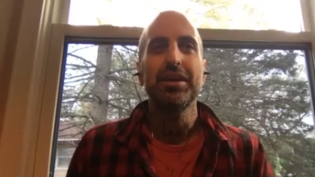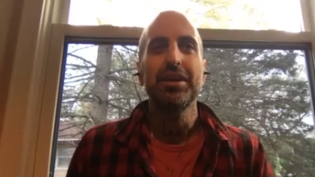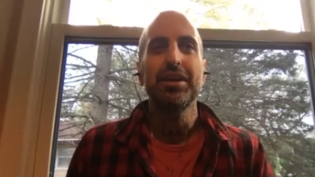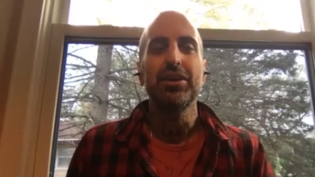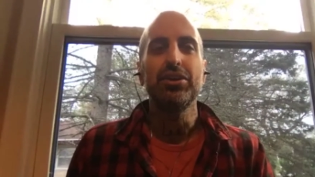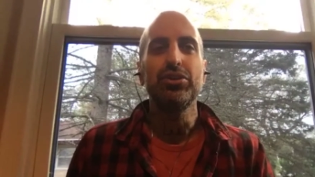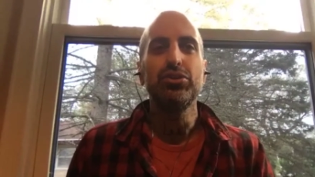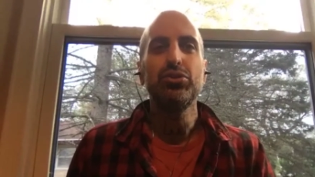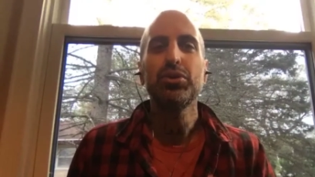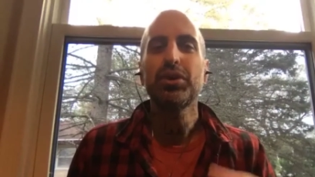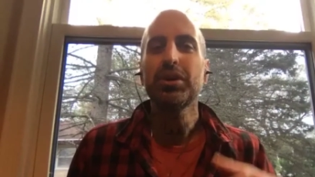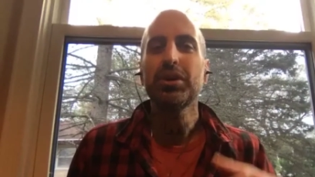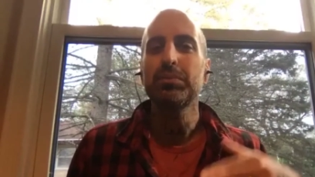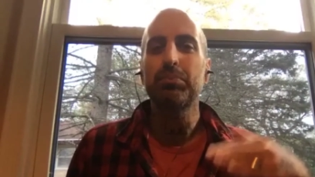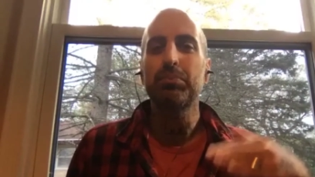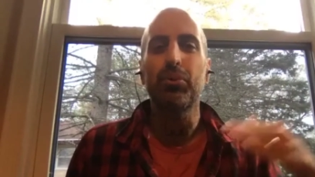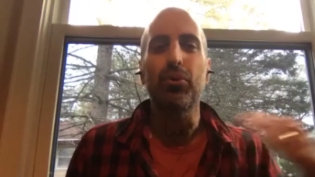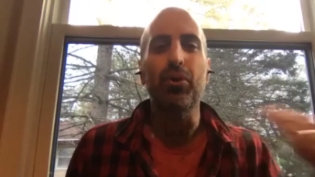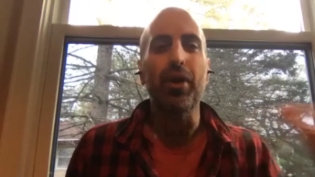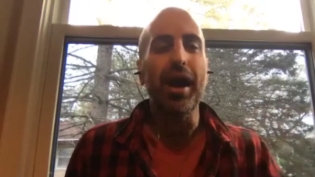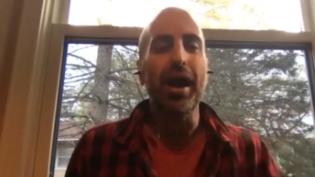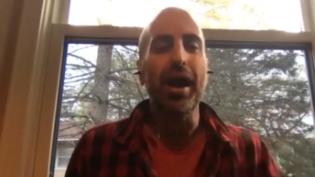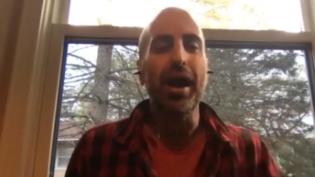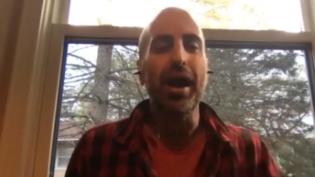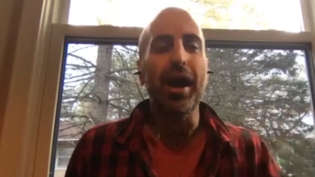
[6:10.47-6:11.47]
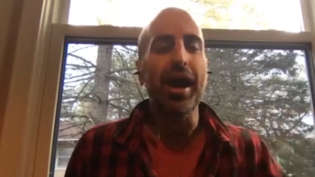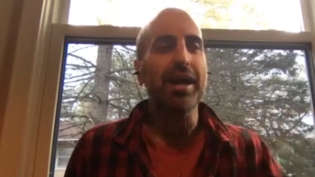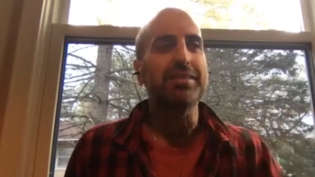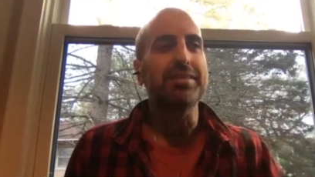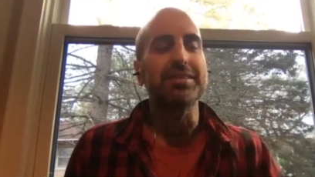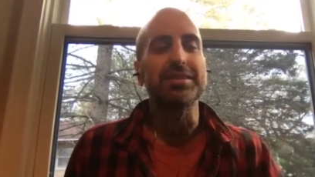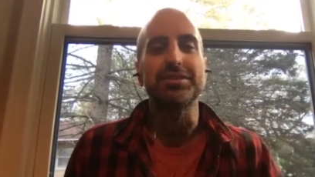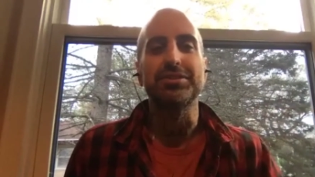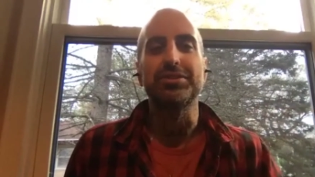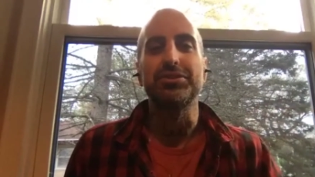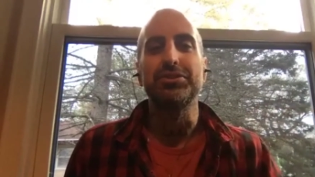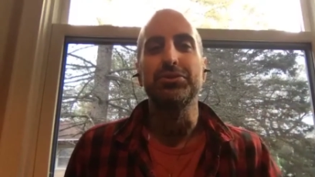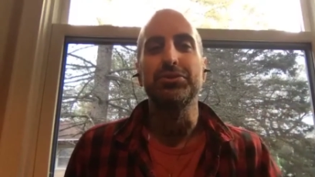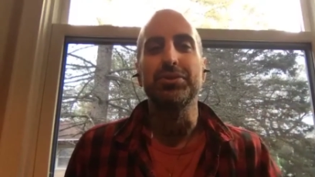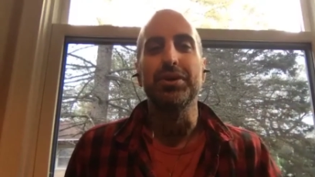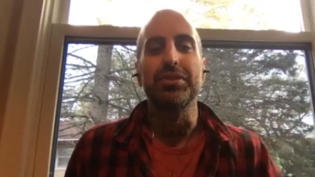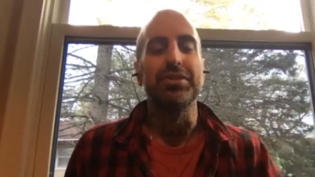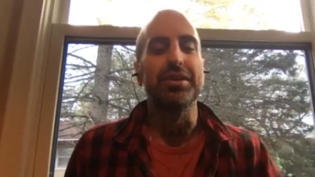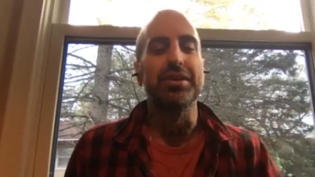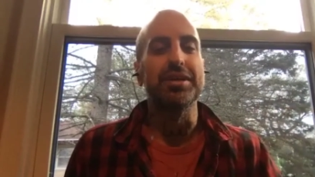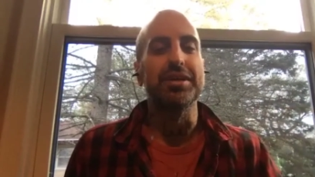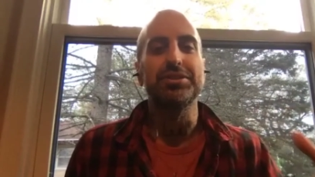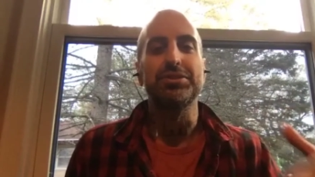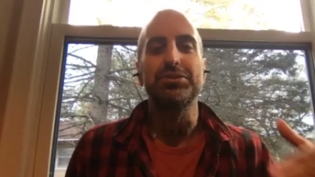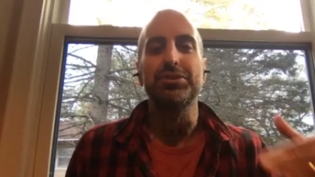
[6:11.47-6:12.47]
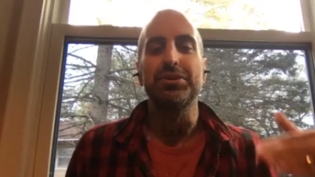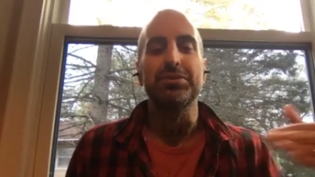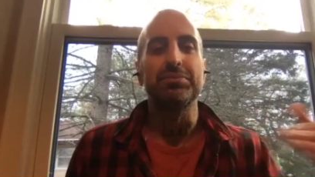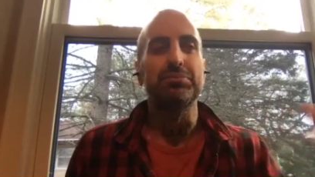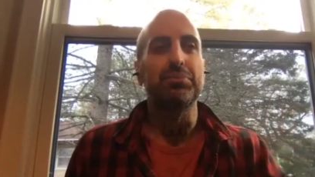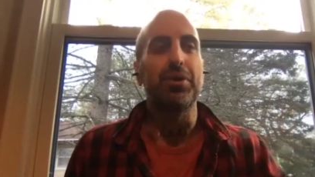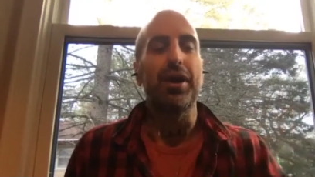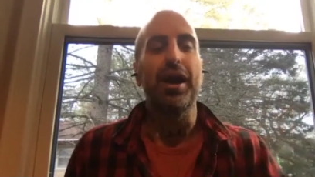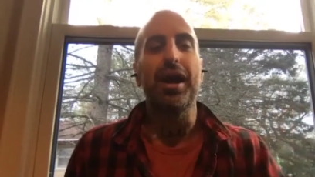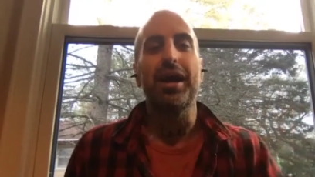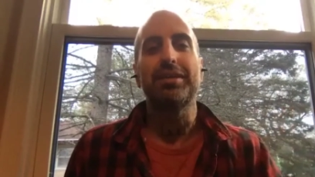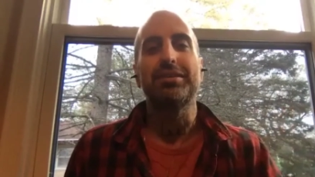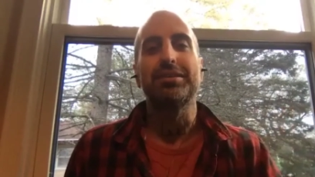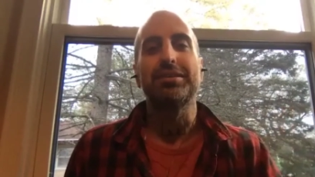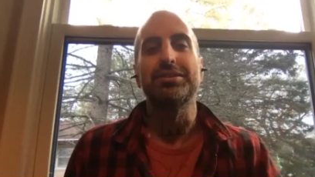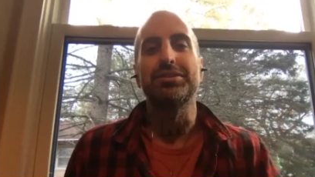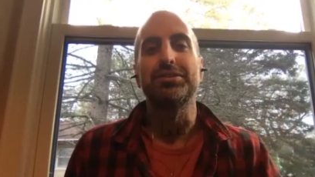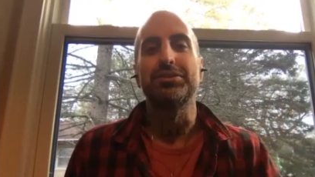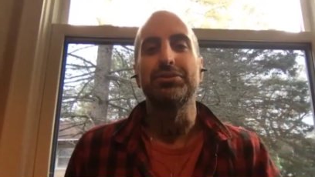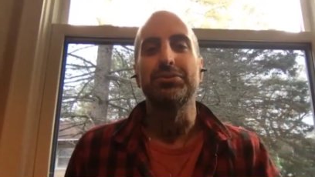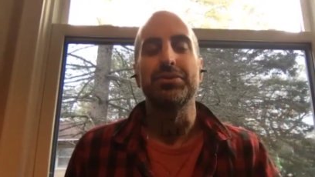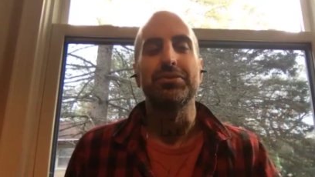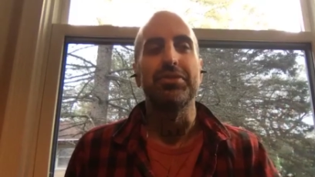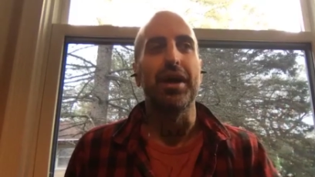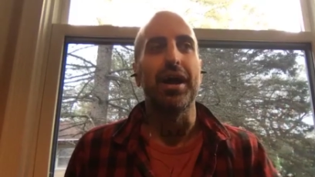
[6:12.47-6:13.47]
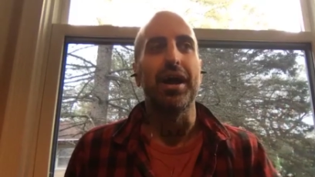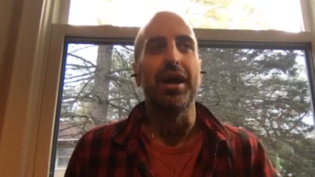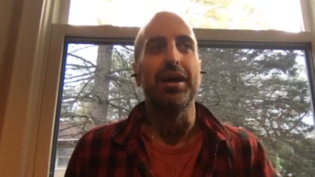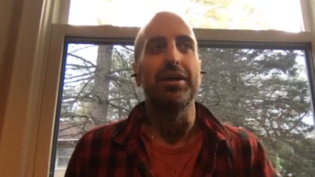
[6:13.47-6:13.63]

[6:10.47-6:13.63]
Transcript: you can practice doing this, you can practice doing that,